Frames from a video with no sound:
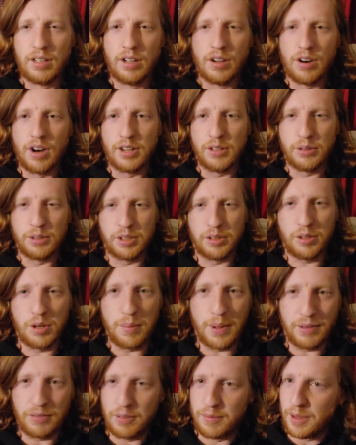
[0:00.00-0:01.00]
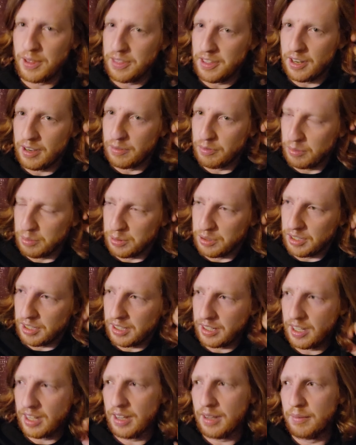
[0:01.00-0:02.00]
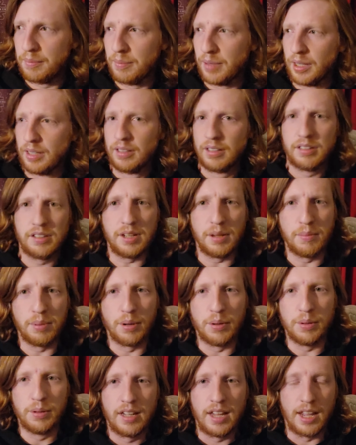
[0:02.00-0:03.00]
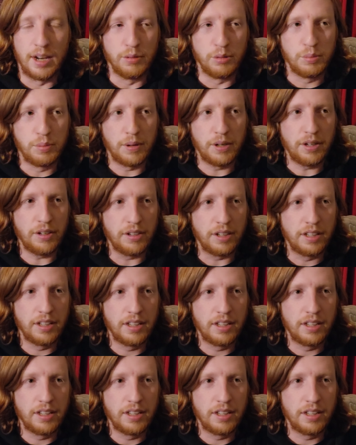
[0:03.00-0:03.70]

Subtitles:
Alright, so I just got back from the theatre from seeing Deadpool. It was pretty good.